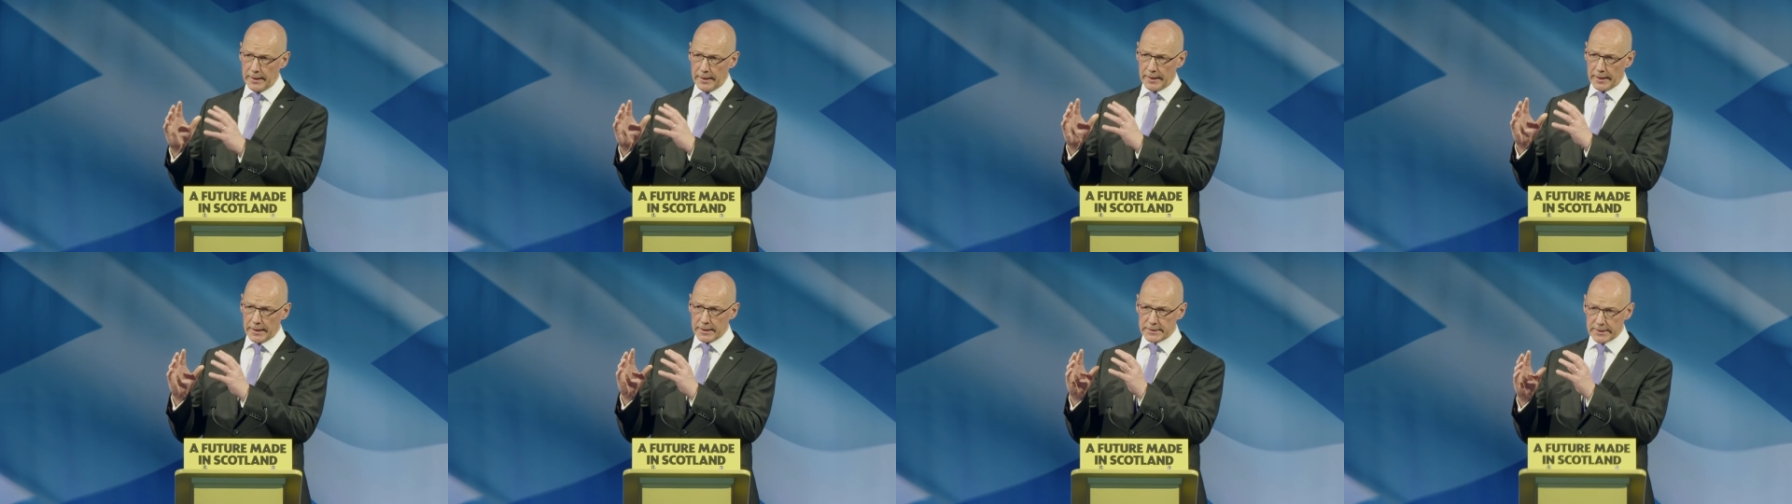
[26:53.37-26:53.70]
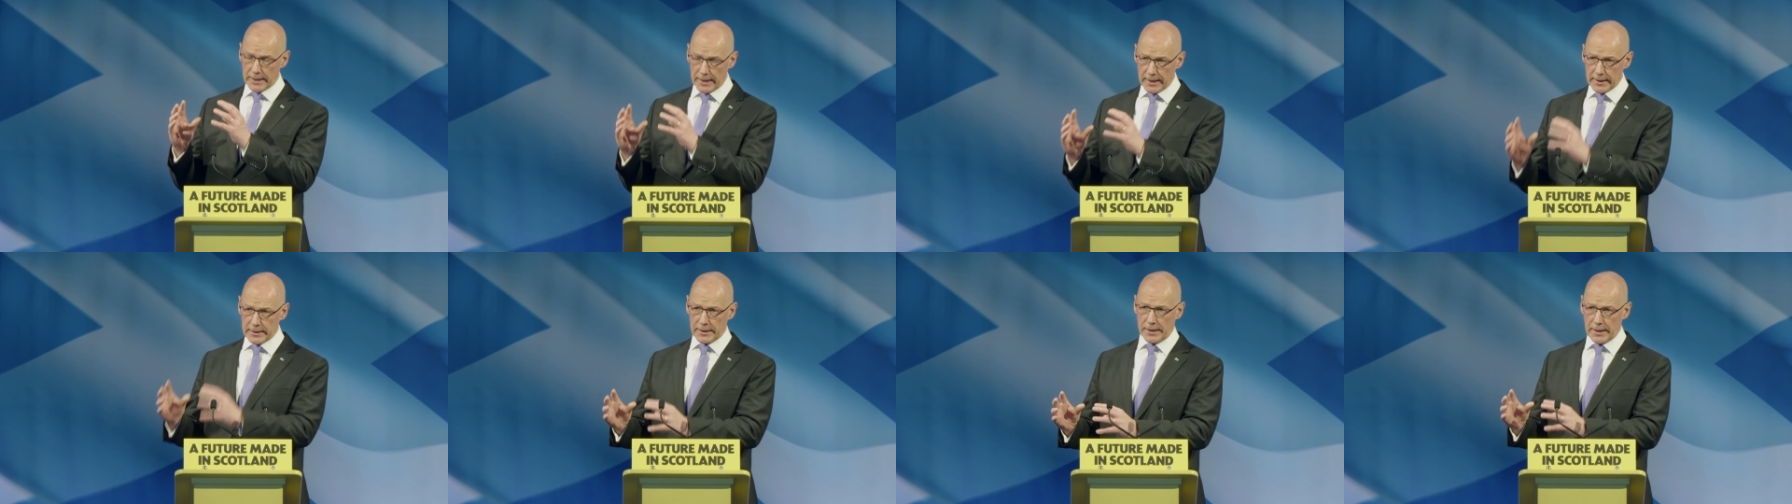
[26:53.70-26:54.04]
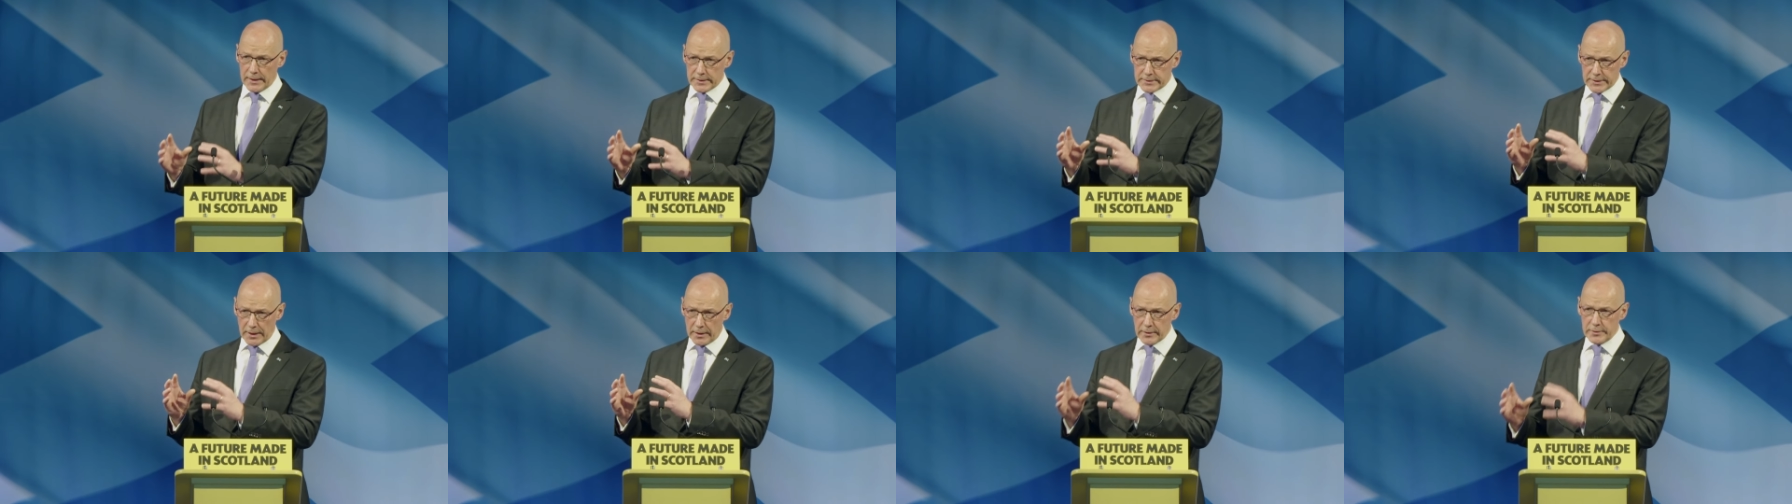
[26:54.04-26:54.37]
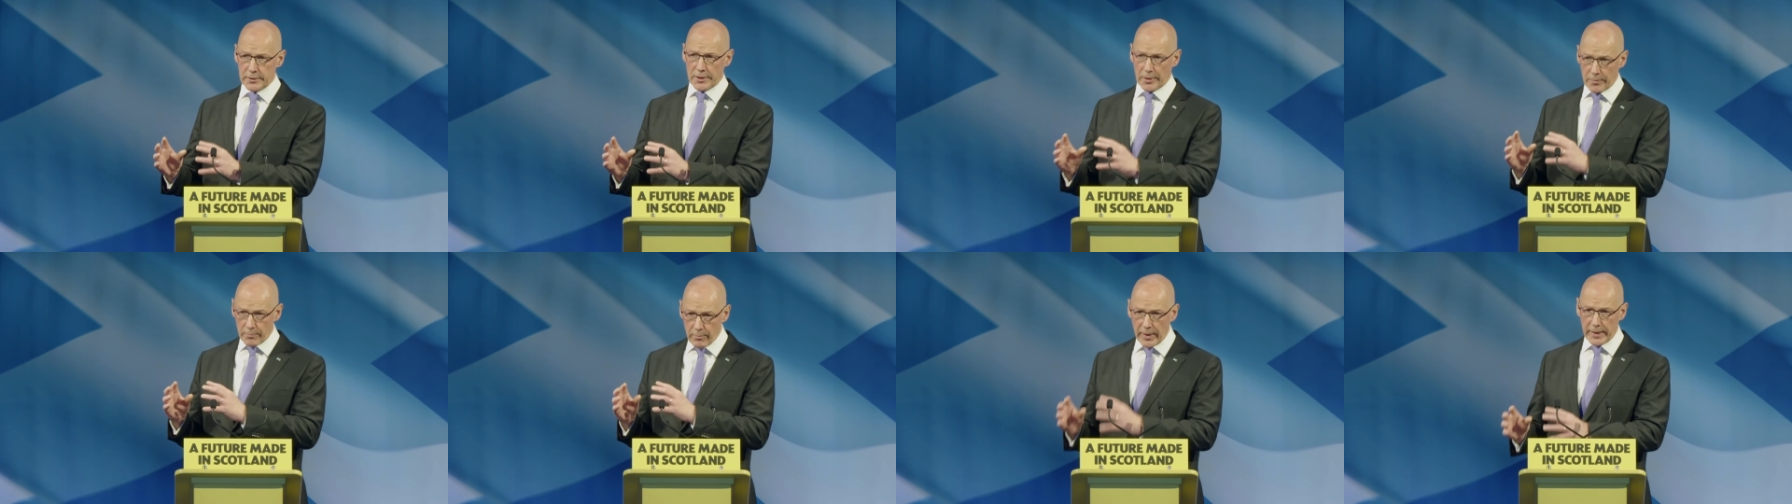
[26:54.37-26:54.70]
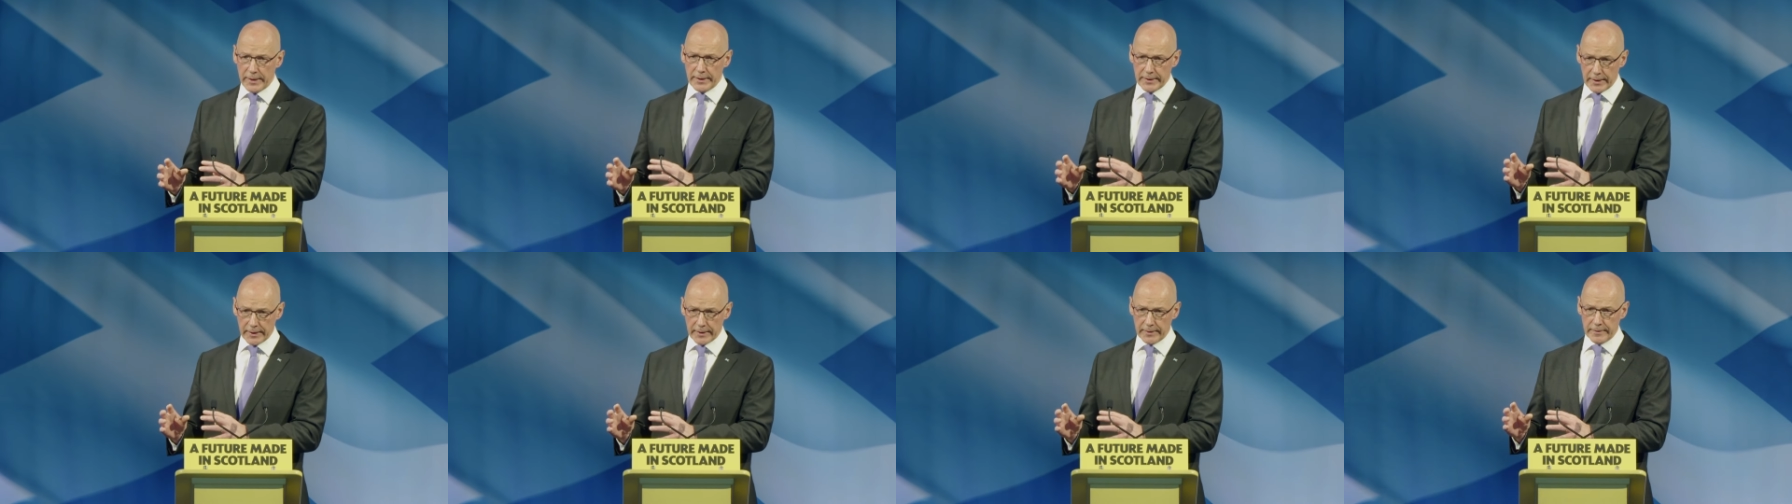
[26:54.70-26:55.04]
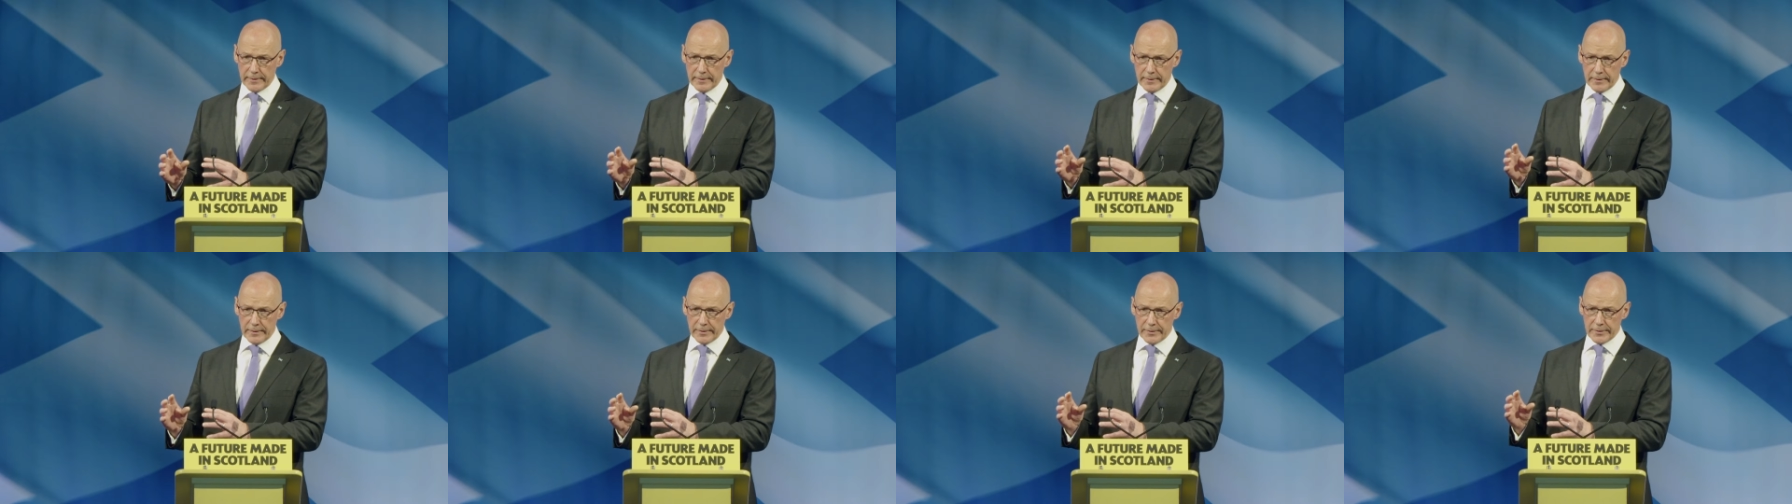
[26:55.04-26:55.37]
it's undermining
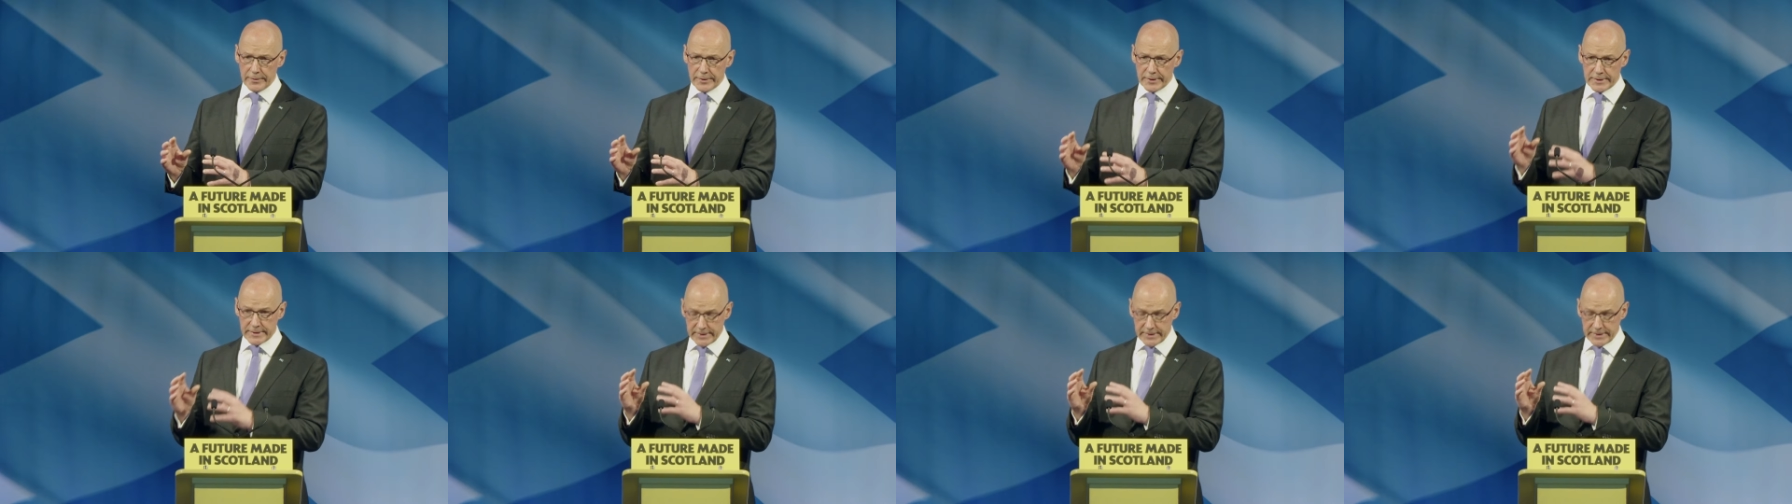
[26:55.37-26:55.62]
the